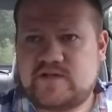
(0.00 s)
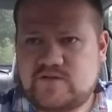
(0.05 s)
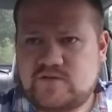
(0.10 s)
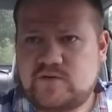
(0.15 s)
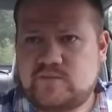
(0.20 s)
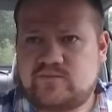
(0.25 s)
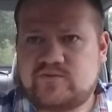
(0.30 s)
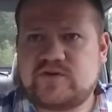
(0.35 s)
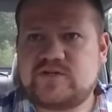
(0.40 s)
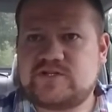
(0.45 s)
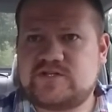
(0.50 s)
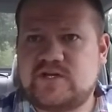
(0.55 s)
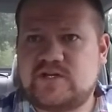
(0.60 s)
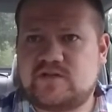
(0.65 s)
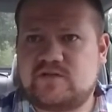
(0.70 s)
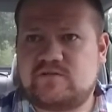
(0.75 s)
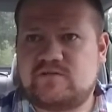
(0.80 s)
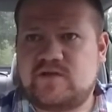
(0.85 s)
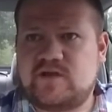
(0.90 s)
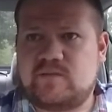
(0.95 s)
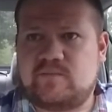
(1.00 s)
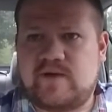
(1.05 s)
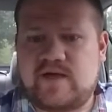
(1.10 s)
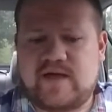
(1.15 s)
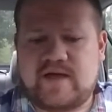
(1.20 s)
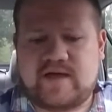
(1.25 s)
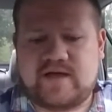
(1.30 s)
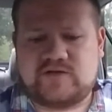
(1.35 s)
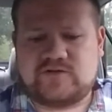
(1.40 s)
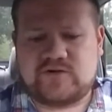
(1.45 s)
I do appreciate the
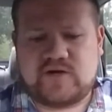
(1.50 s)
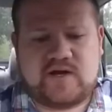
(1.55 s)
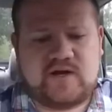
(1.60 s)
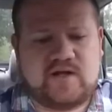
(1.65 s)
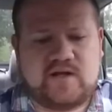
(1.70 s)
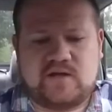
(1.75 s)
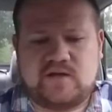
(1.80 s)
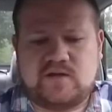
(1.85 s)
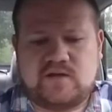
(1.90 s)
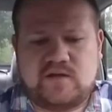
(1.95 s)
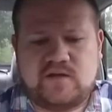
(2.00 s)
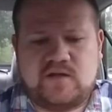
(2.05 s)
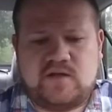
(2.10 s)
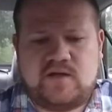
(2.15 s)
feedback. I try to.